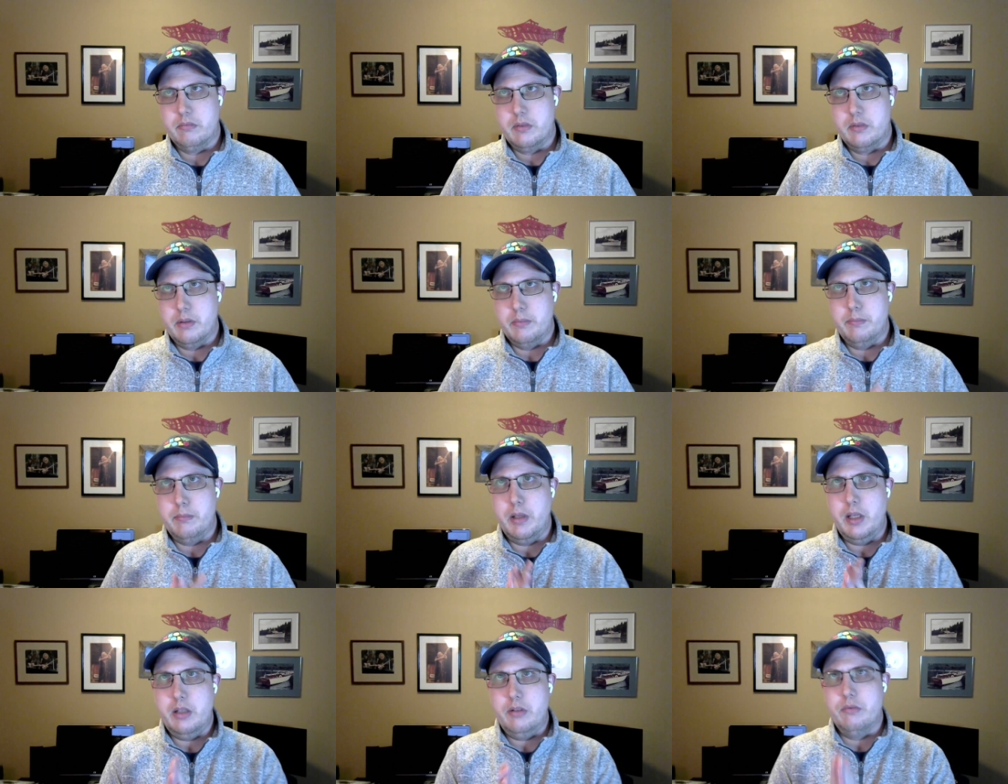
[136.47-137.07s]
the
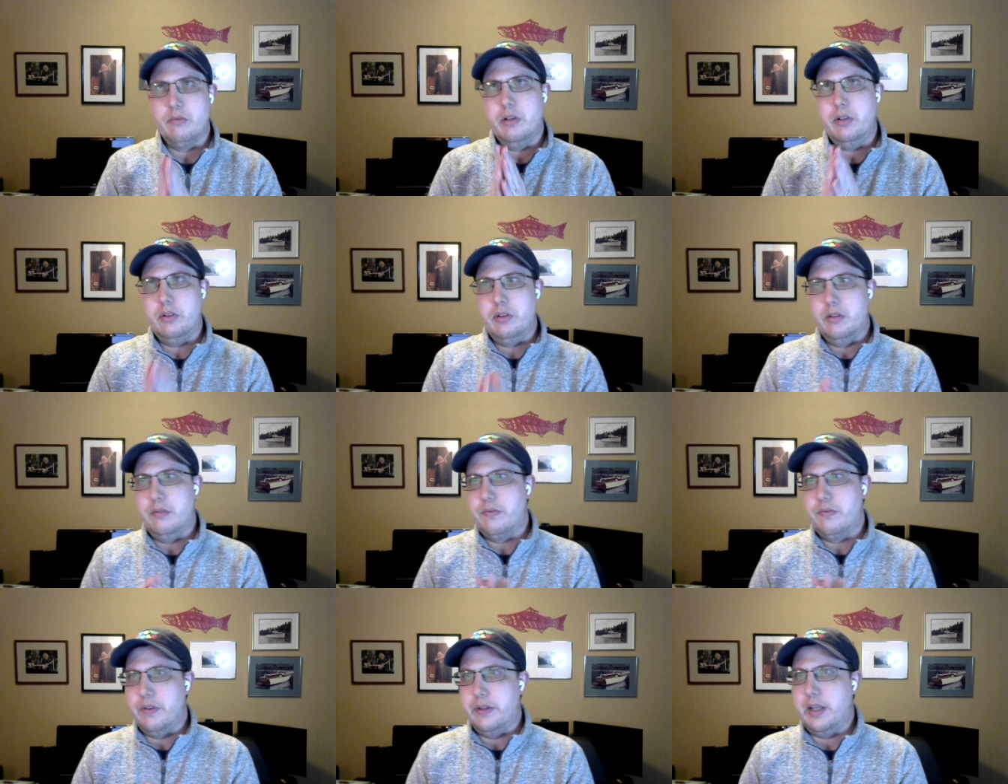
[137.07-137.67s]
main
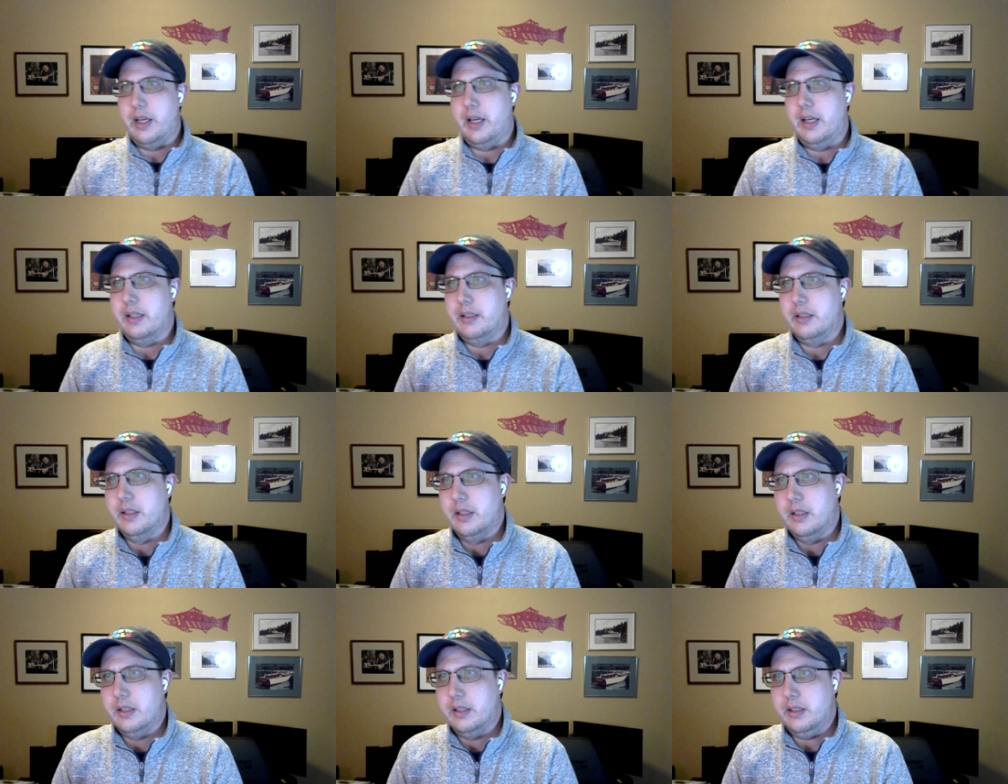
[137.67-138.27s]
reason for that
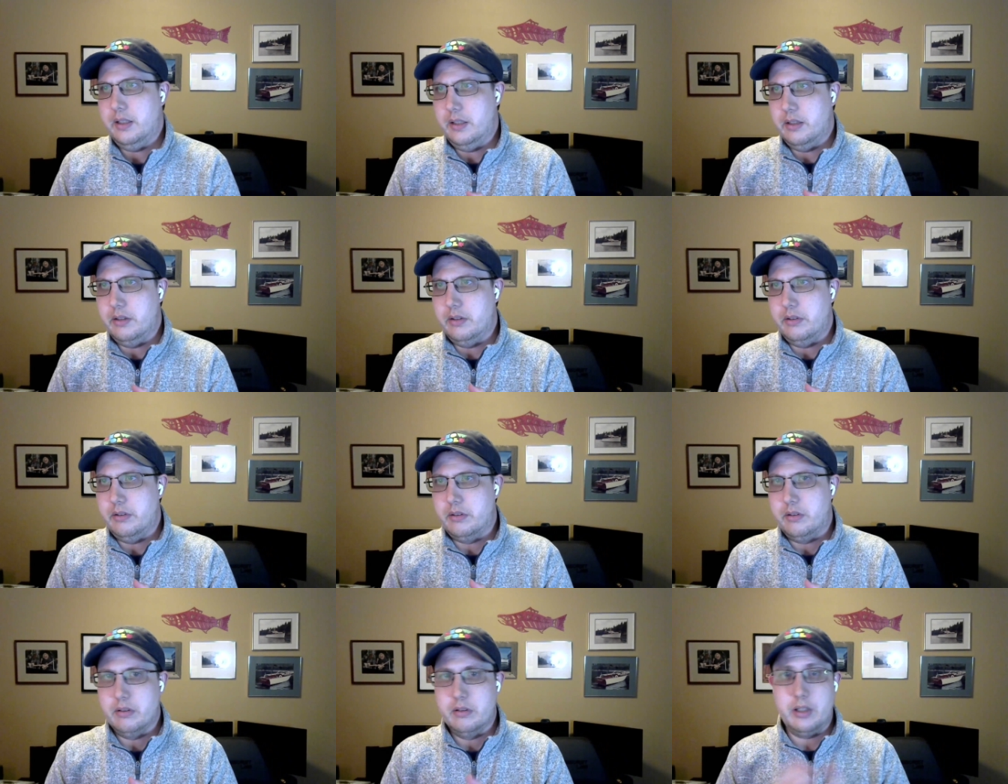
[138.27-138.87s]

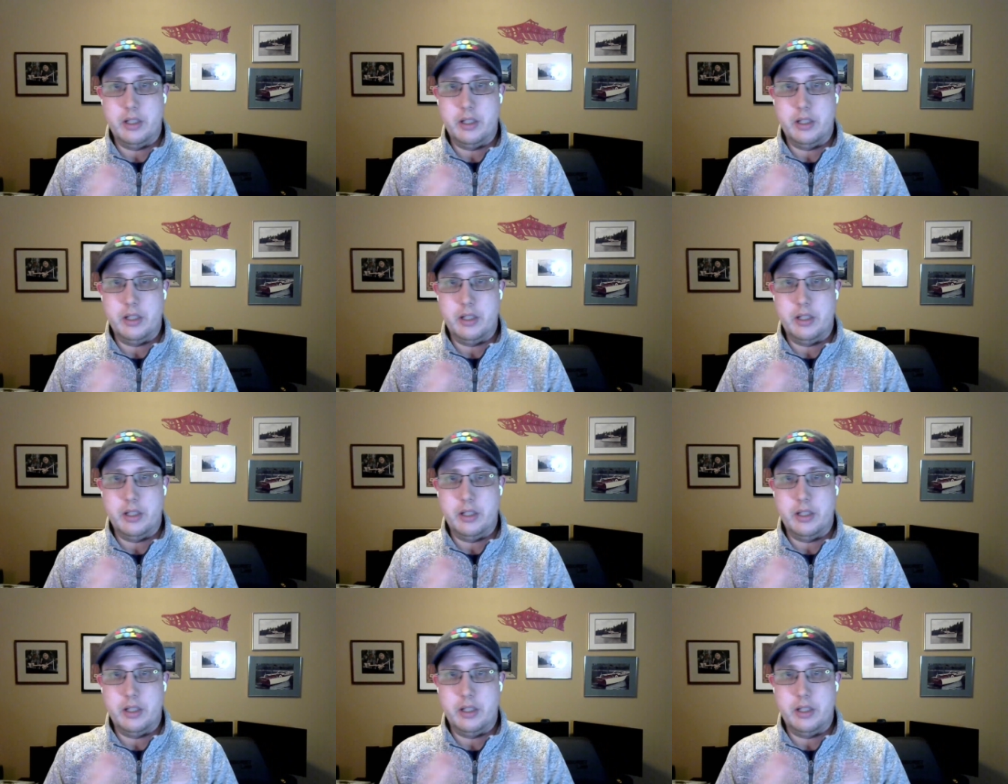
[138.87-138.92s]
is